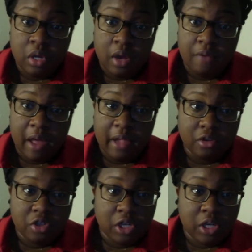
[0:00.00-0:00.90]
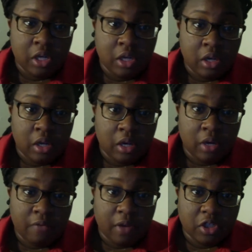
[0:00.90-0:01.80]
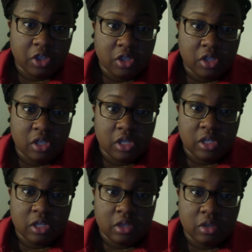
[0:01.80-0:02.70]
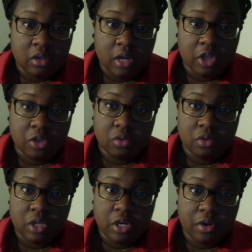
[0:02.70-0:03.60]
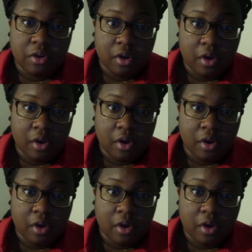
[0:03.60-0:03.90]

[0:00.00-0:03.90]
of Allergy and Infectious Disease National Center